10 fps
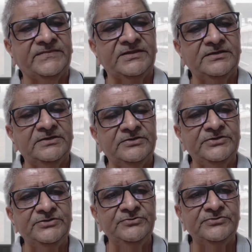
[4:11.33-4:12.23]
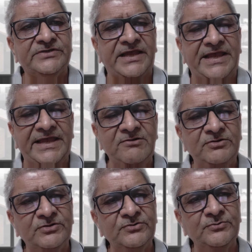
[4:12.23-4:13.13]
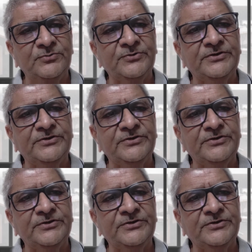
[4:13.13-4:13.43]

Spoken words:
you have to